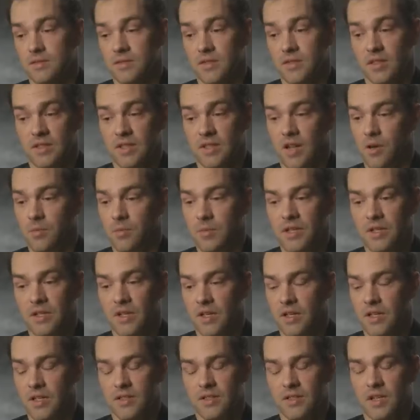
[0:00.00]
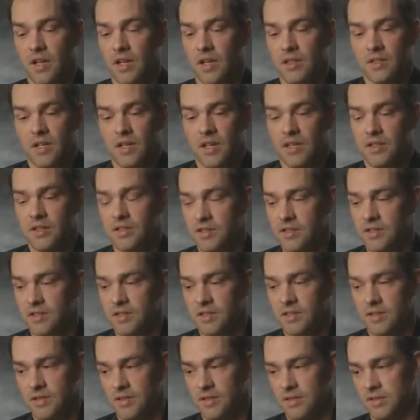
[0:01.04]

to tell me, like I said, I'd kind of just,